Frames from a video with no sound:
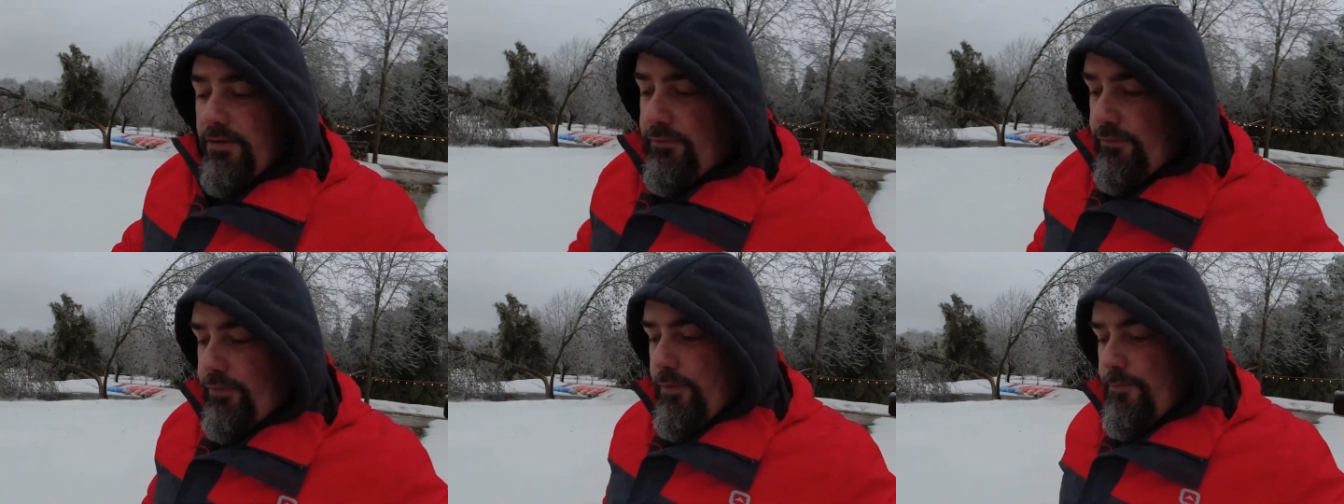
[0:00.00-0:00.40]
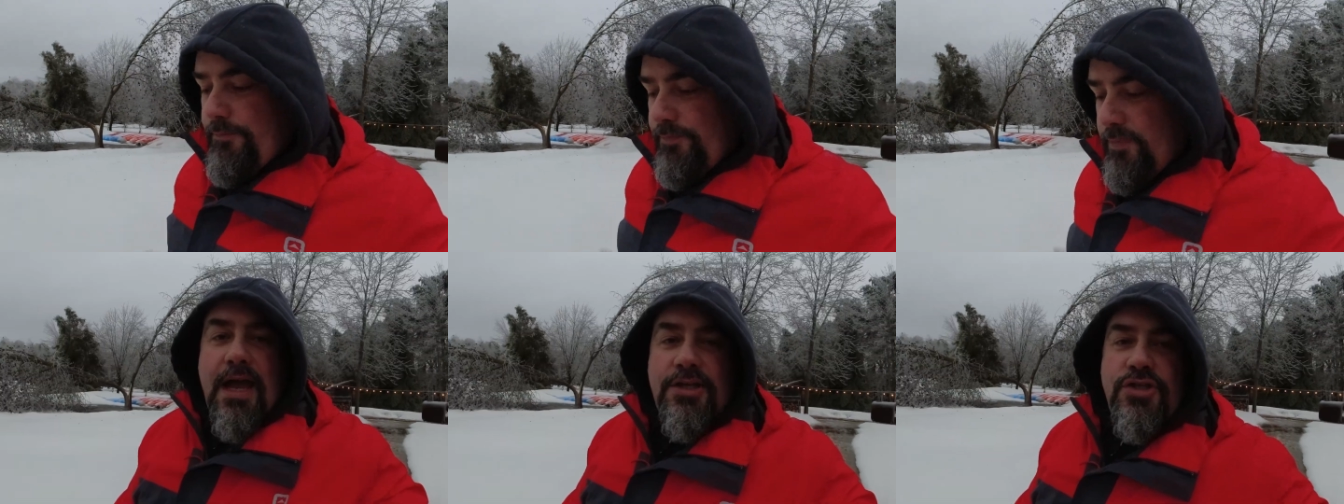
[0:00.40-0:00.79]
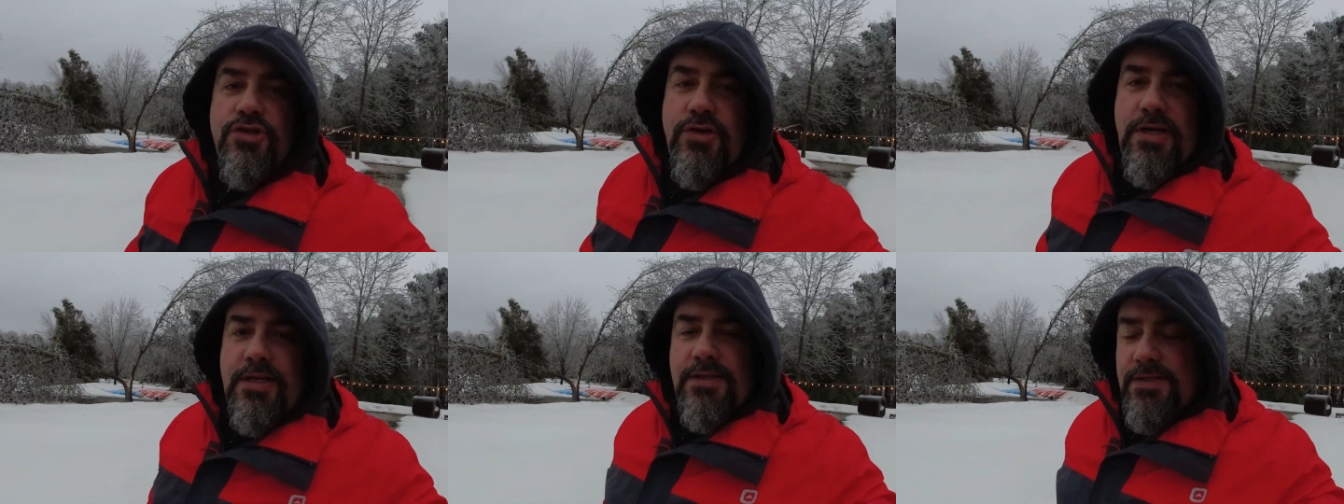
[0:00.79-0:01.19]
of ash
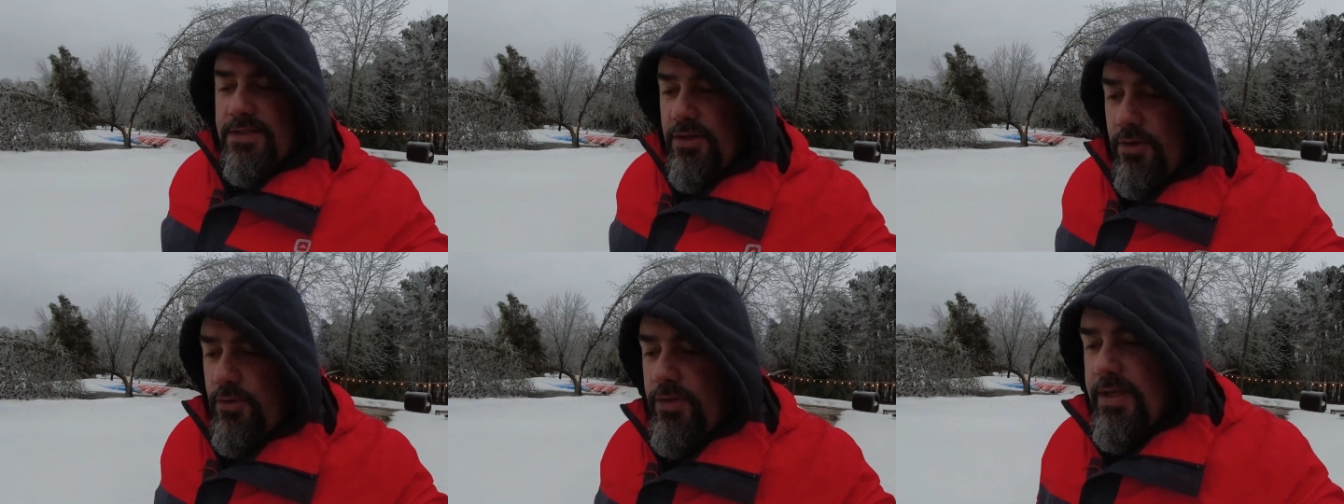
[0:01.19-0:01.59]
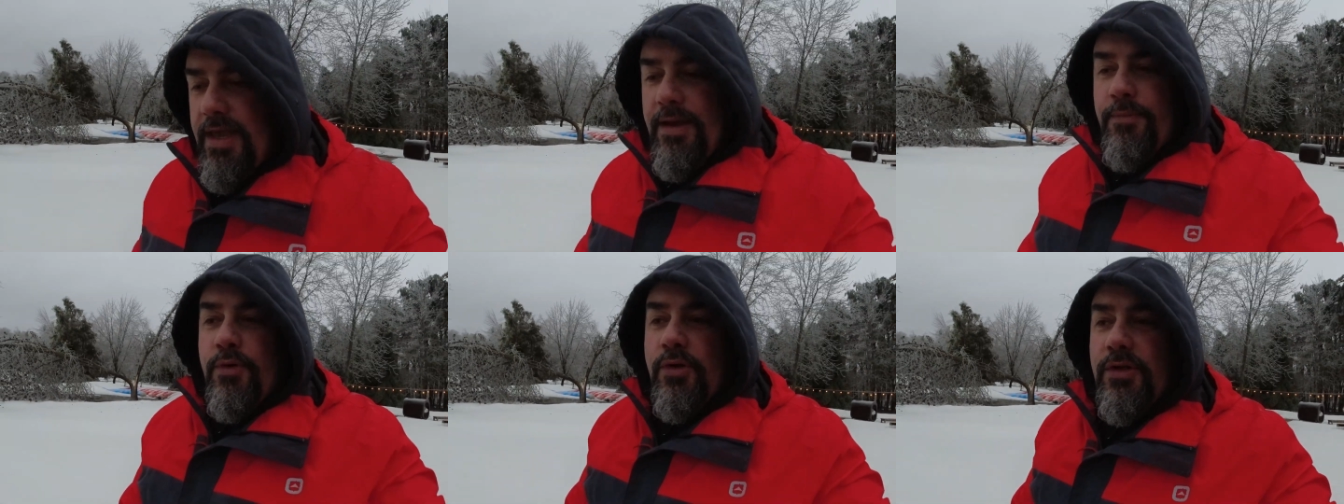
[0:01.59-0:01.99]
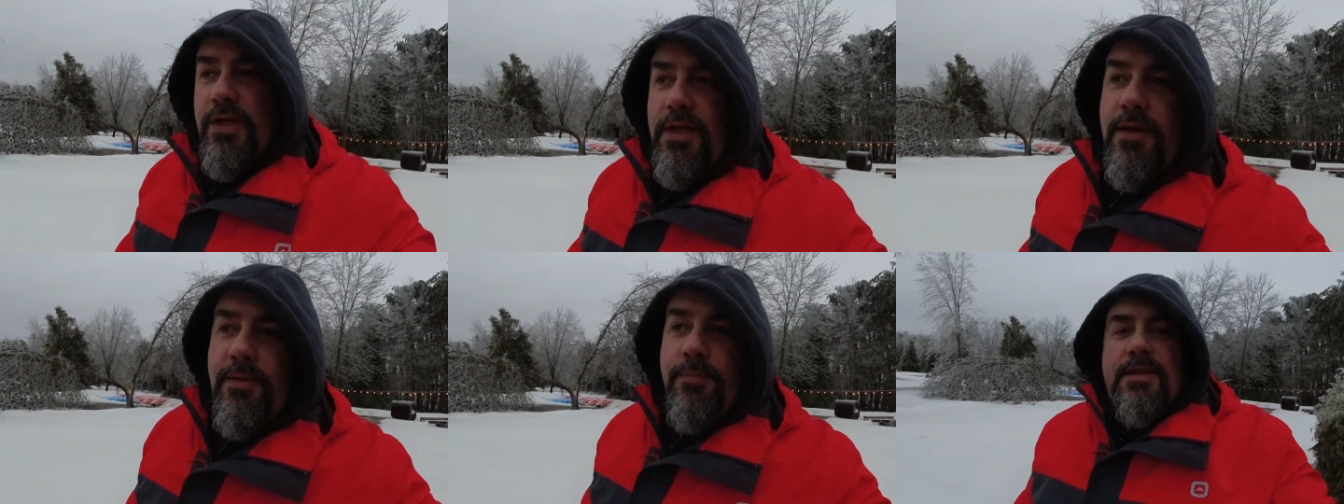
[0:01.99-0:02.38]
trees, so the
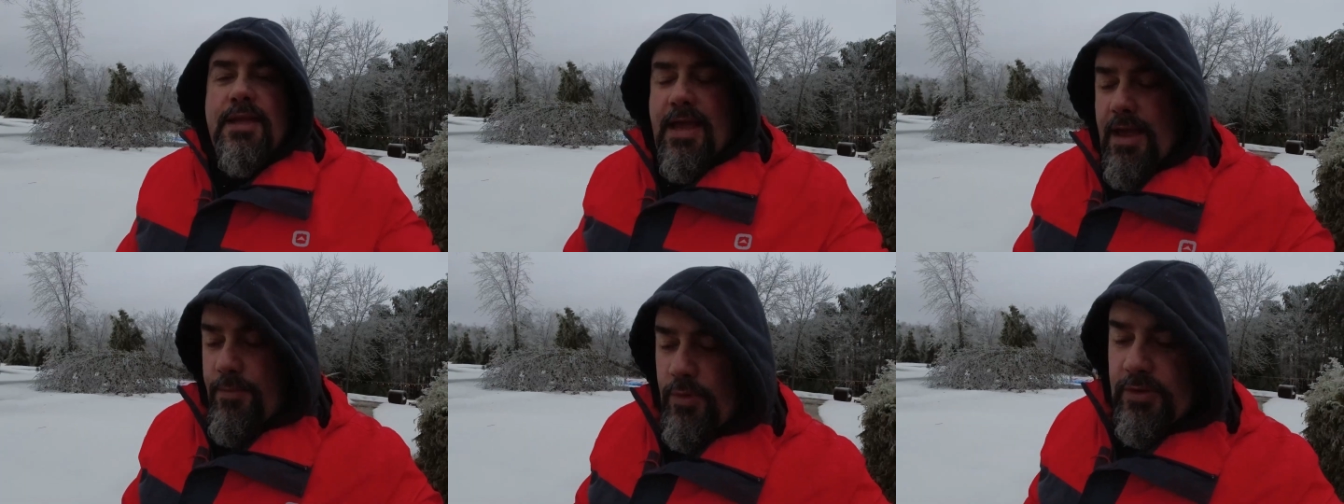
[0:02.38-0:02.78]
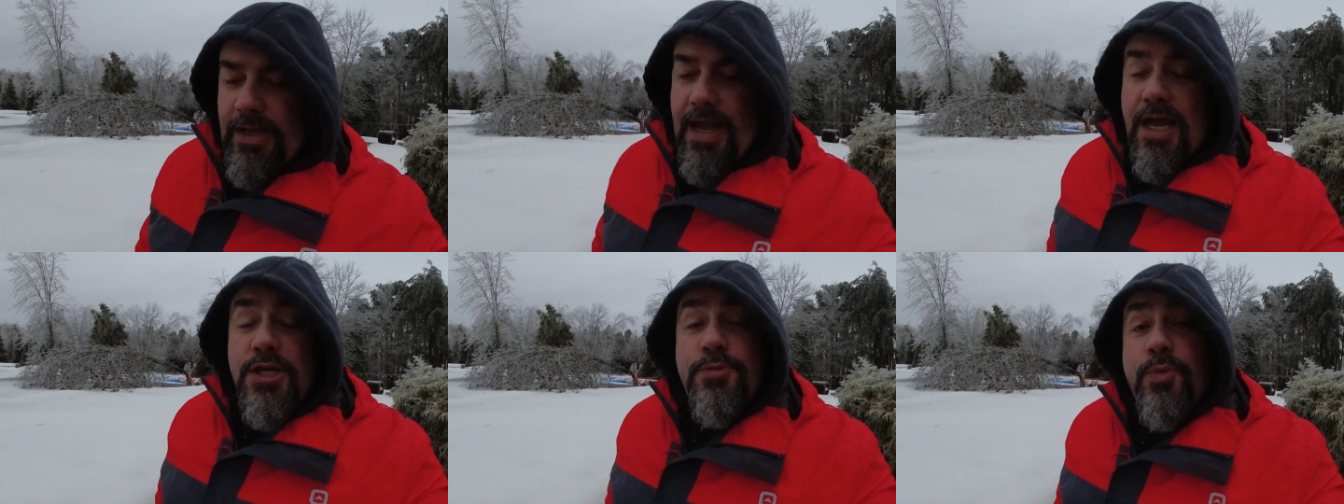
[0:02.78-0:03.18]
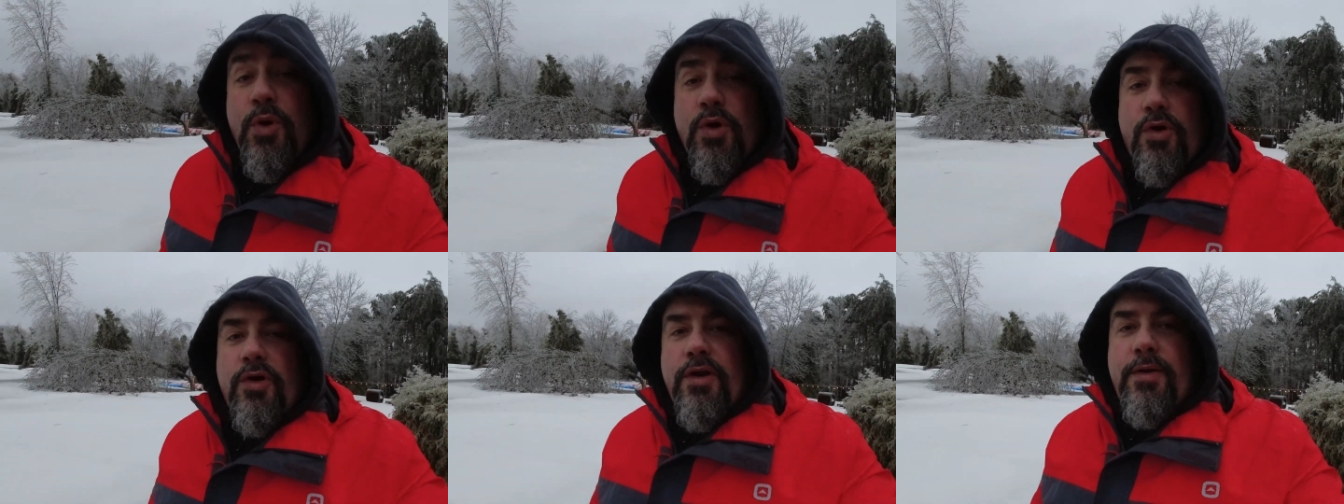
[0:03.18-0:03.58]
emerald ash
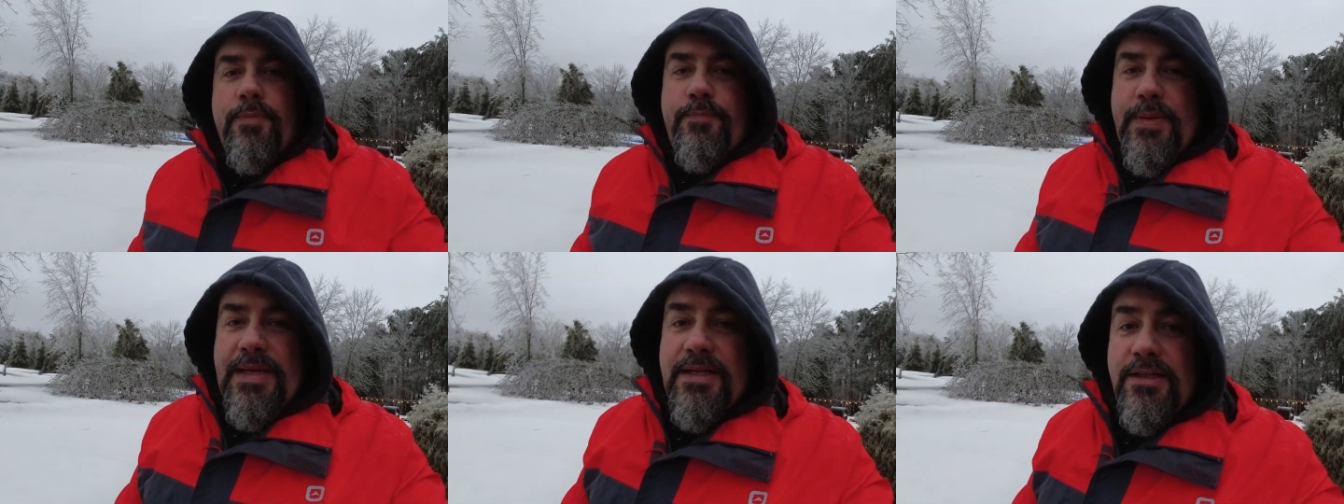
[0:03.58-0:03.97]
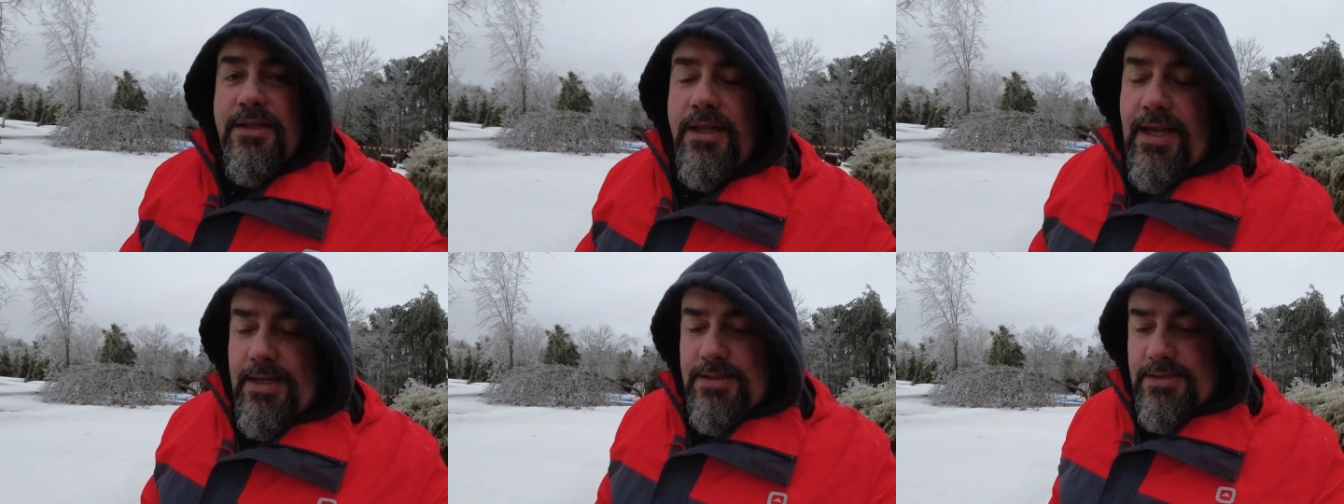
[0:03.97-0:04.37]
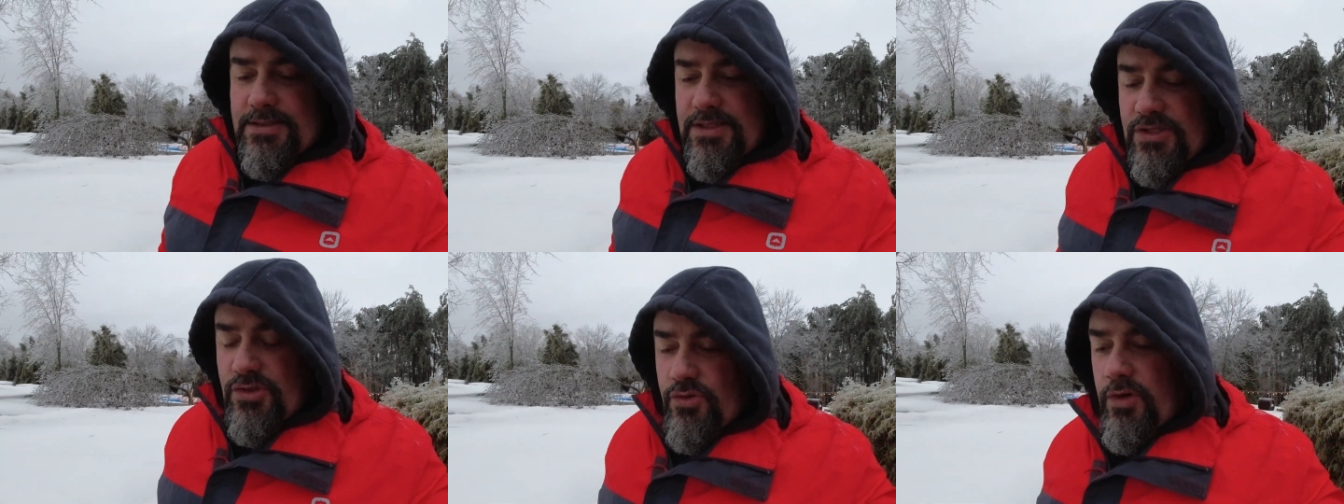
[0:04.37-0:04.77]
borer beetle has
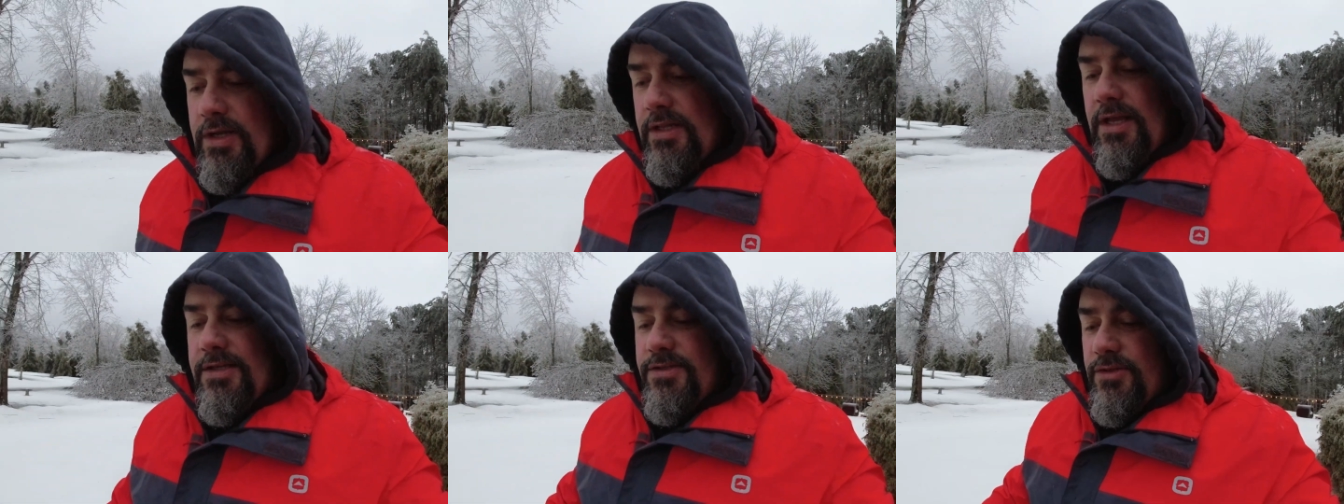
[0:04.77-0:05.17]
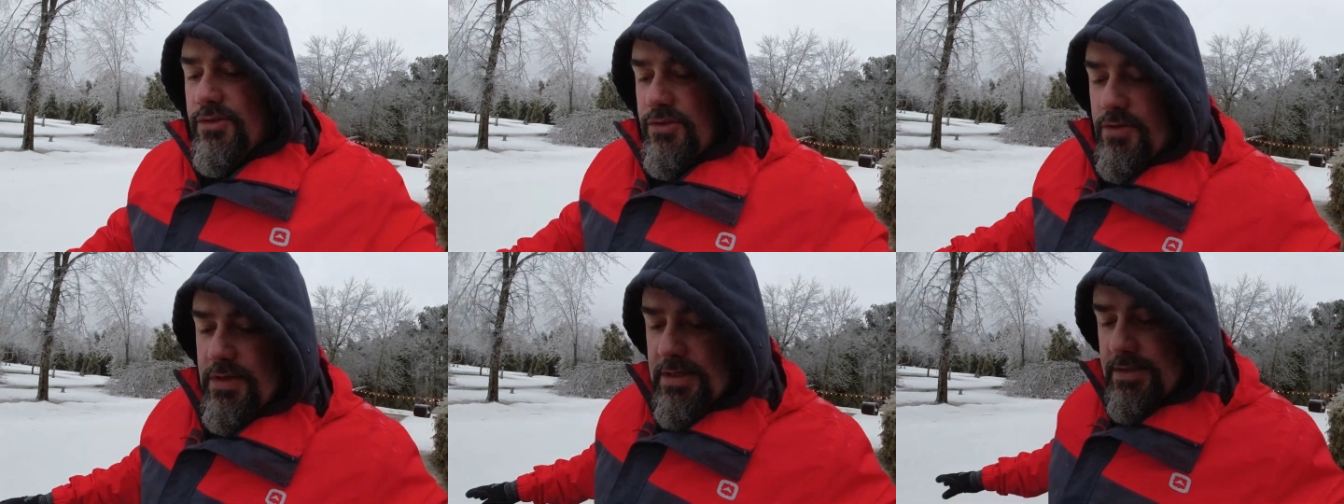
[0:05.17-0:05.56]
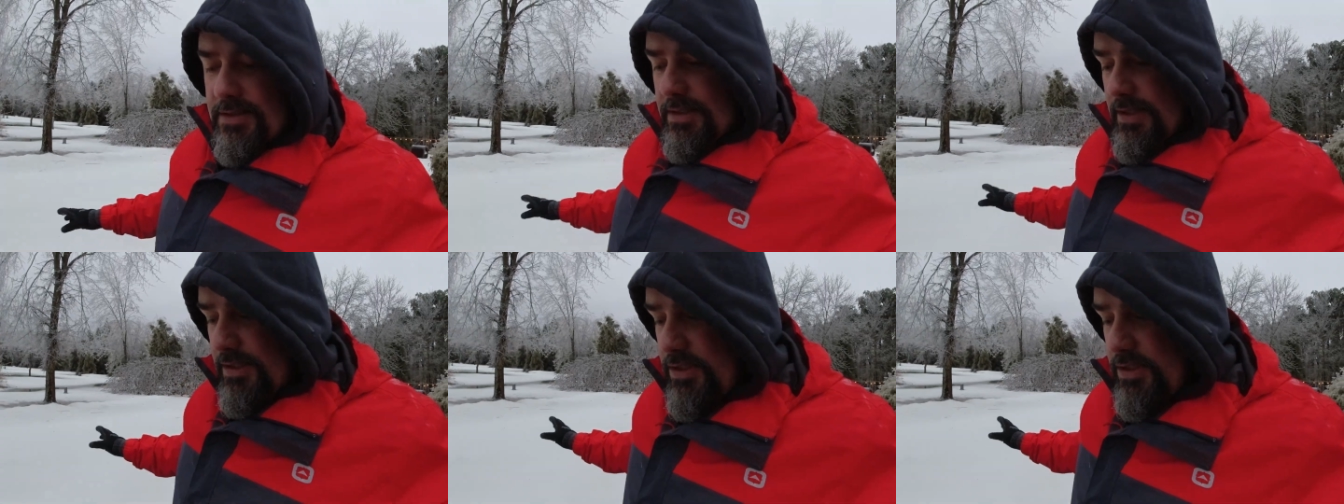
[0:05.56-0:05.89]
destroyed lots of those trees,